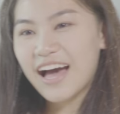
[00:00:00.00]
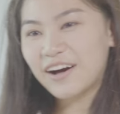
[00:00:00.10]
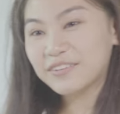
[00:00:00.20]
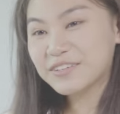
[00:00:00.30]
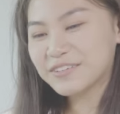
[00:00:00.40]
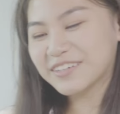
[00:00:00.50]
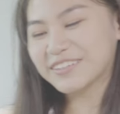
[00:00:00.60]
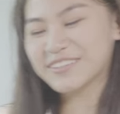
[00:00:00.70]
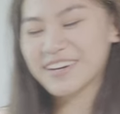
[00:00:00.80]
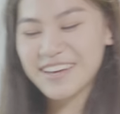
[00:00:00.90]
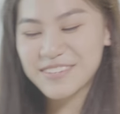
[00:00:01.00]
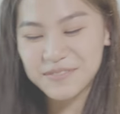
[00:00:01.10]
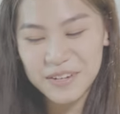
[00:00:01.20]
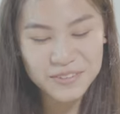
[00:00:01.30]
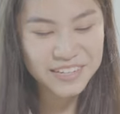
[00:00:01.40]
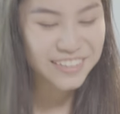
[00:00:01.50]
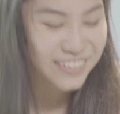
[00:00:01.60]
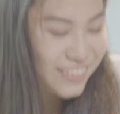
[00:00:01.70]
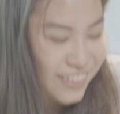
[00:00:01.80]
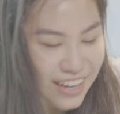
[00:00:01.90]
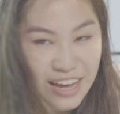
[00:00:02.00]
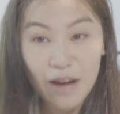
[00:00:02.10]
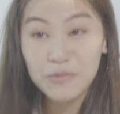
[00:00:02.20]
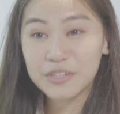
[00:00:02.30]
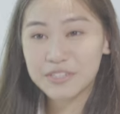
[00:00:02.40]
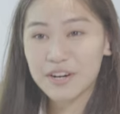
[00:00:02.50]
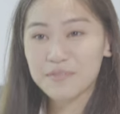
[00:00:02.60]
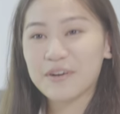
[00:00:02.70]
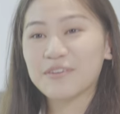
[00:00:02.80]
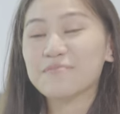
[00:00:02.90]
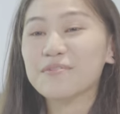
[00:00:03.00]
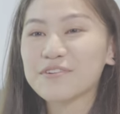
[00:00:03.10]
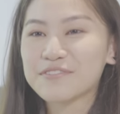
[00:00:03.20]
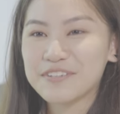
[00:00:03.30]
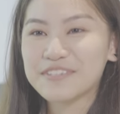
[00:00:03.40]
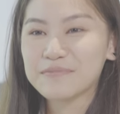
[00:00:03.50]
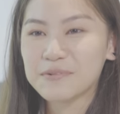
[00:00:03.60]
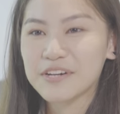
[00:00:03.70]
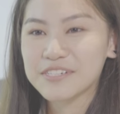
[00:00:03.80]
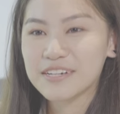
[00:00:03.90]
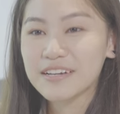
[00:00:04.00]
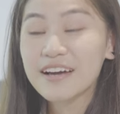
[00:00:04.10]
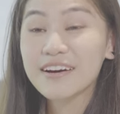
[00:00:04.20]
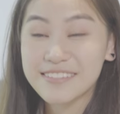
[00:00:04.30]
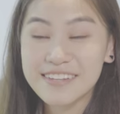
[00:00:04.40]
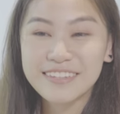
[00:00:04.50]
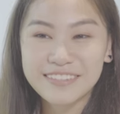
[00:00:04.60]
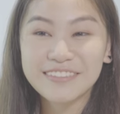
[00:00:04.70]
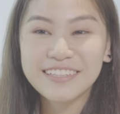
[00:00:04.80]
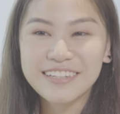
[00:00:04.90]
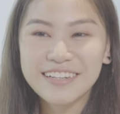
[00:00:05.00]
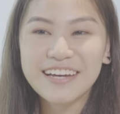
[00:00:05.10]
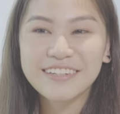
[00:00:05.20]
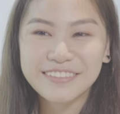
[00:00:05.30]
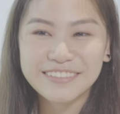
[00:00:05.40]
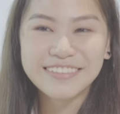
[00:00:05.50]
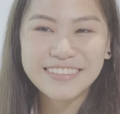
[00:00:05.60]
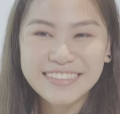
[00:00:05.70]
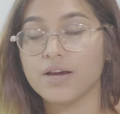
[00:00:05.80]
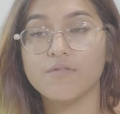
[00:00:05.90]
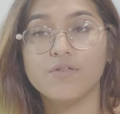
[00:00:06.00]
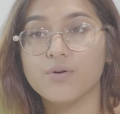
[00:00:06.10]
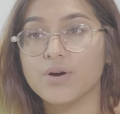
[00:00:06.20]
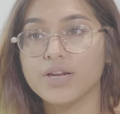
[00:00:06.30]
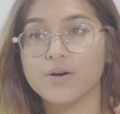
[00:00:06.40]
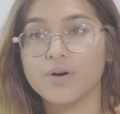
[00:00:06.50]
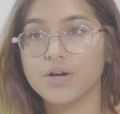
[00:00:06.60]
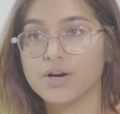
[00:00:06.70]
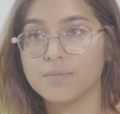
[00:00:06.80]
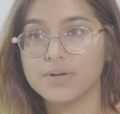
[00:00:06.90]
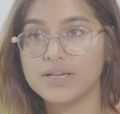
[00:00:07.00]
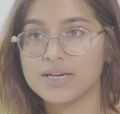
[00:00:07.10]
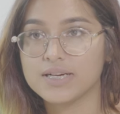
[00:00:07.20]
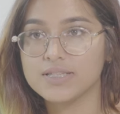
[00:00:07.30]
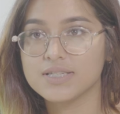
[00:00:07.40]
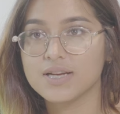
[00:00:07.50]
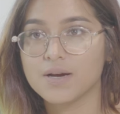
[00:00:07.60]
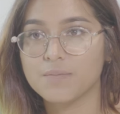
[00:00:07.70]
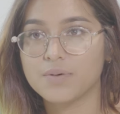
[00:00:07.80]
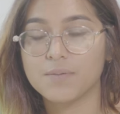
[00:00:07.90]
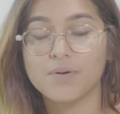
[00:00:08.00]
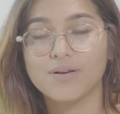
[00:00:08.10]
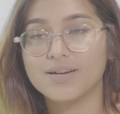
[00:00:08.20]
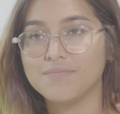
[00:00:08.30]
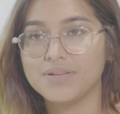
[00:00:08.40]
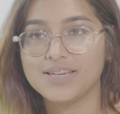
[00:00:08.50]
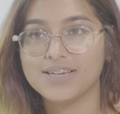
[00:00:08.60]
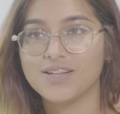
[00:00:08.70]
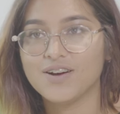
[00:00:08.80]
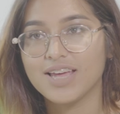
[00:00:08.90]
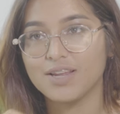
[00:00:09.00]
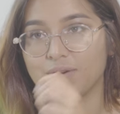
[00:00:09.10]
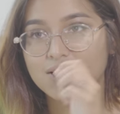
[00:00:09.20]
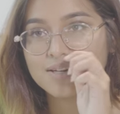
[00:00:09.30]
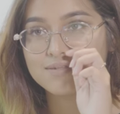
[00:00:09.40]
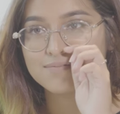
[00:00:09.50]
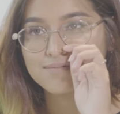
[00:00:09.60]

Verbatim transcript: I only googled you guys on my way here. I'm going to talk about your most recent project, because that's literally all I know. I have no idea what your company does, but I'm not going to be here long anyway.